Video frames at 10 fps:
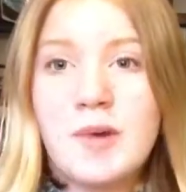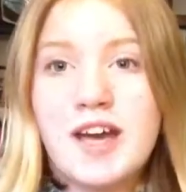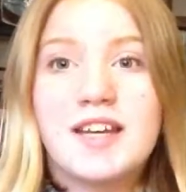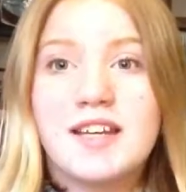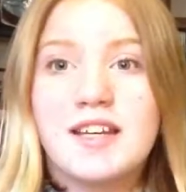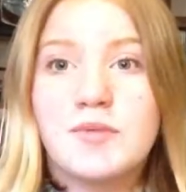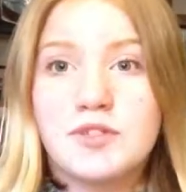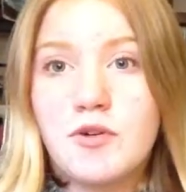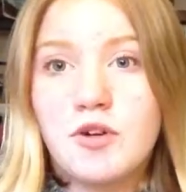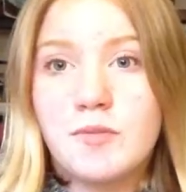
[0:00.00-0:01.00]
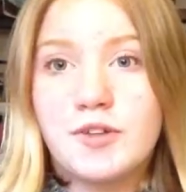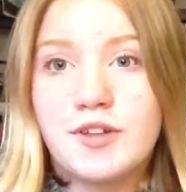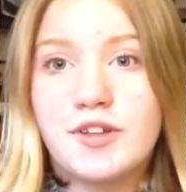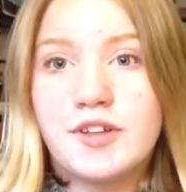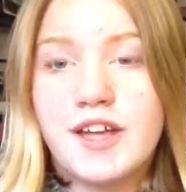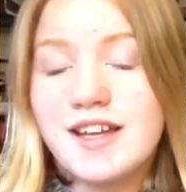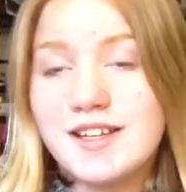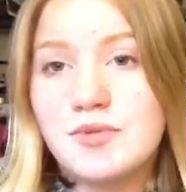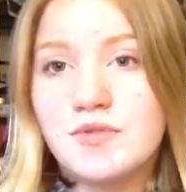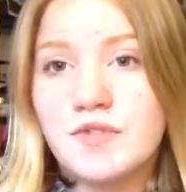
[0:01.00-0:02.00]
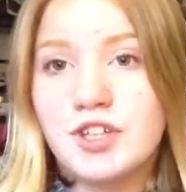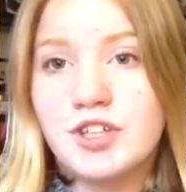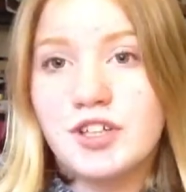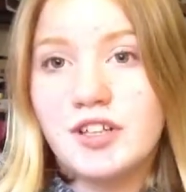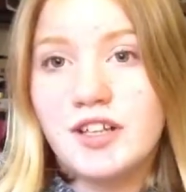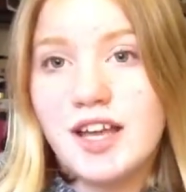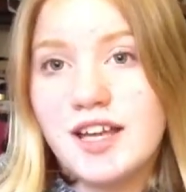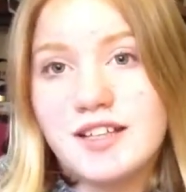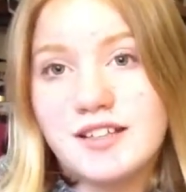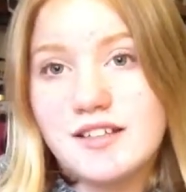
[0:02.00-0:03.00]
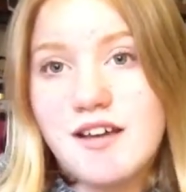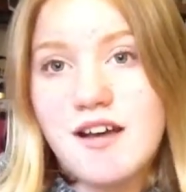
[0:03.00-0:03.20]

my editing was horrible and it was vertical and